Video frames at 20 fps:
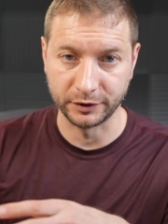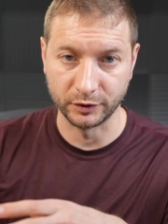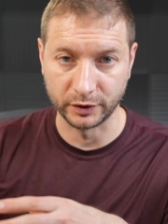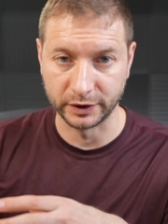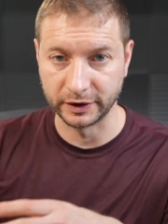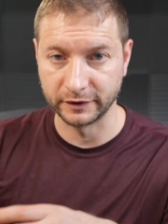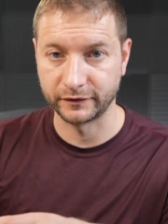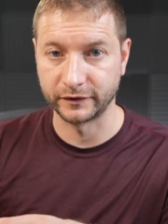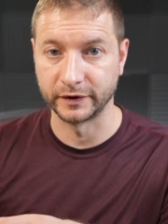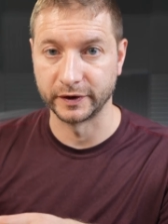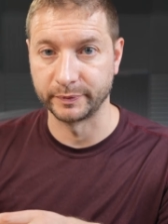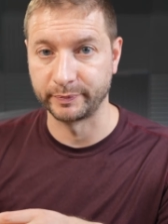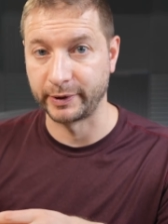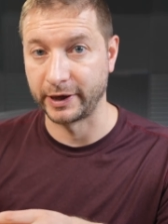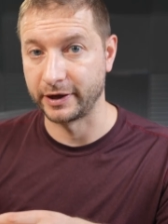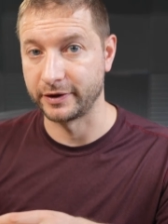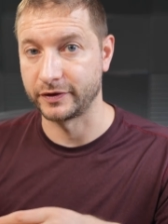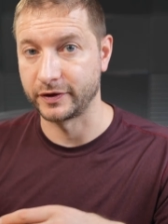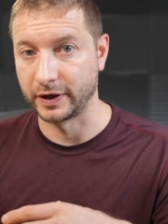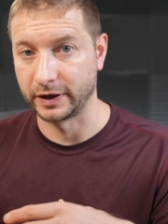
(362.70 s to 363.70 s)
your different
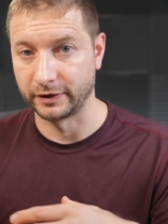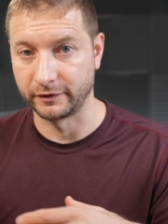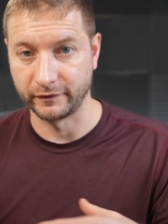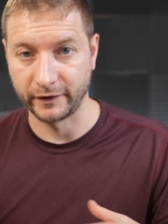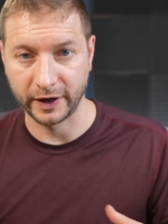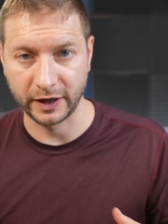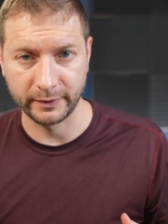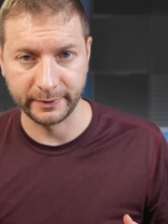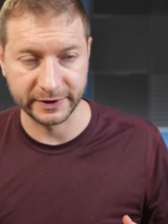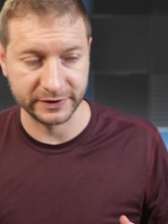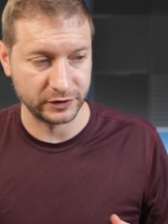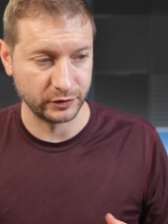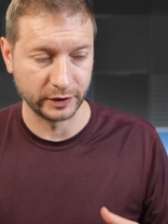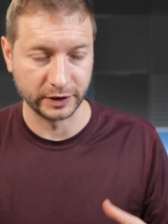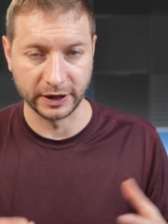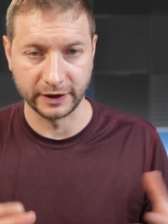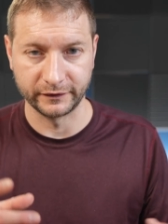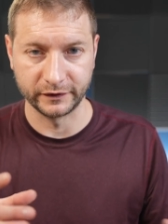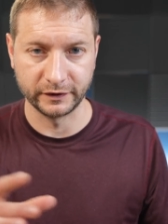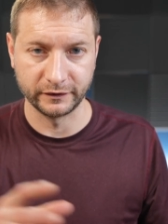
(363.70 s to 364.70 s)
Python environments. You can
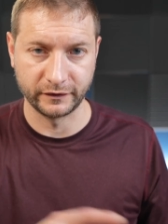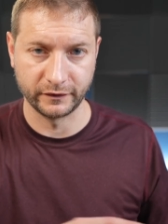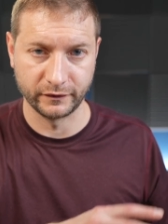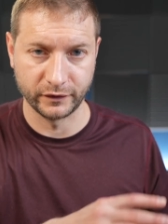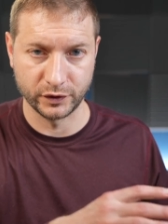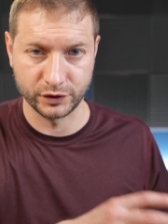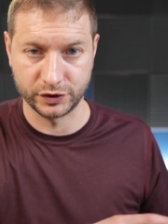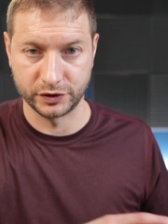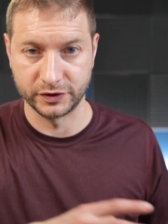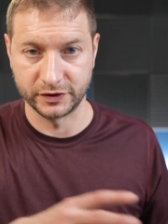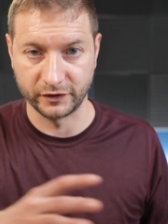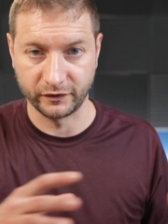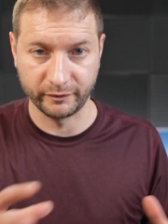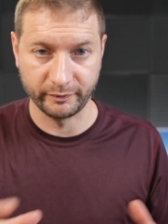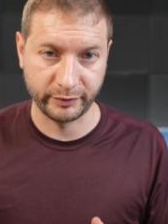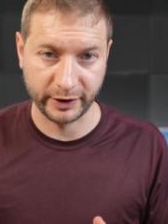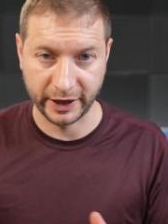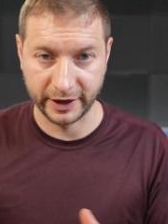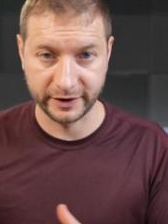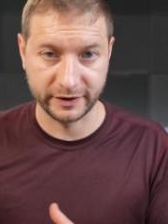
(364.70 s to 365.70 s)
have different versions of
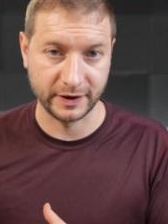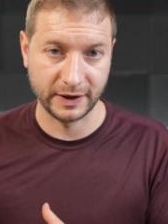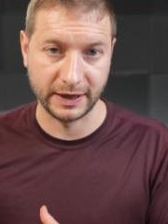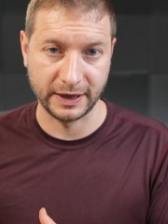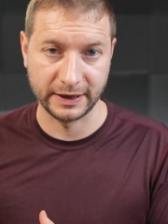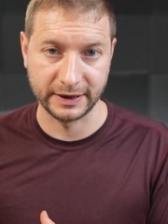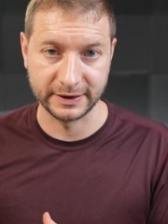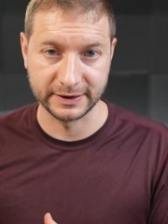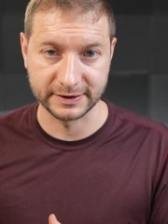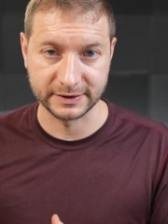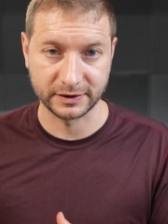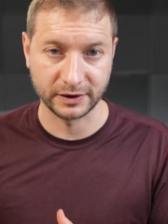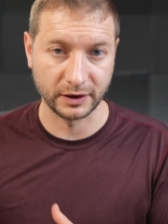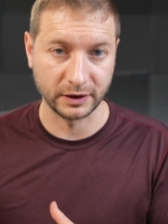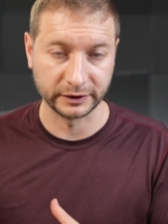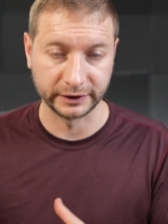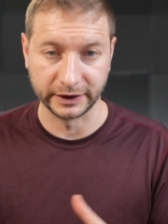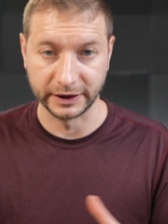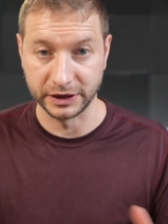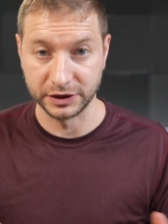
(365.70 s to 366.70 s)
Python
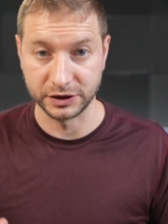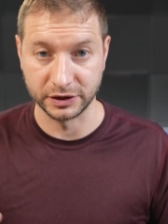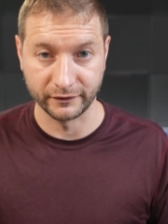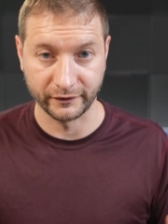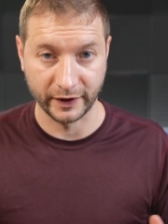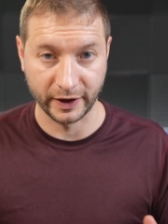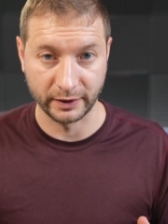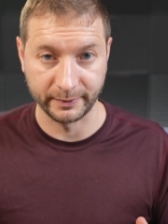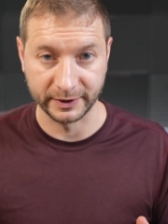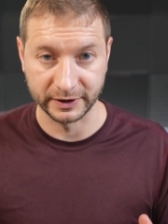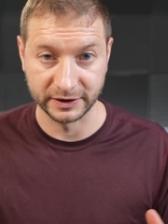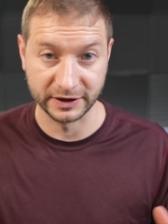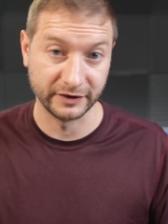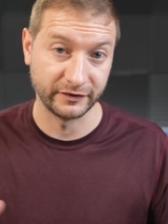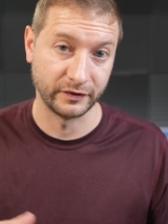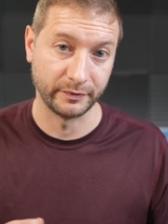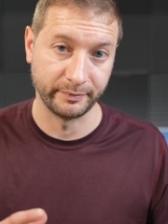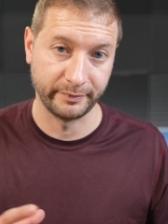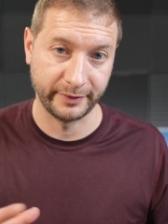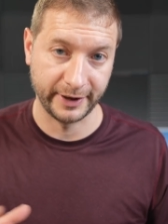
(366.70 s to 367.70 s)
installed in each environment,
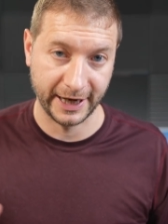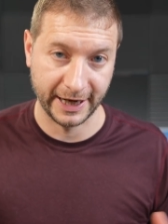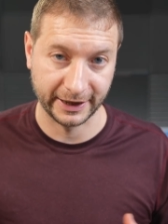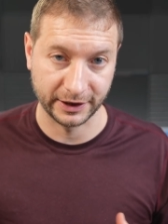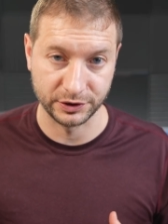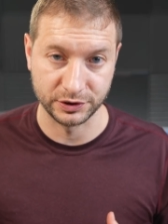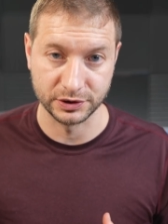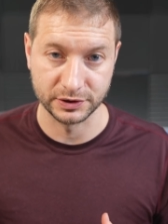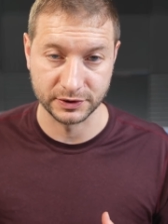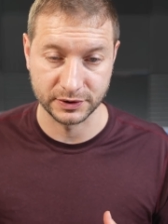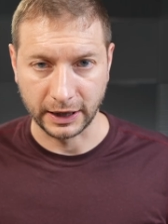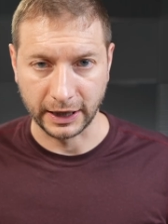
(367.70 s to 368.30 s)
different packages.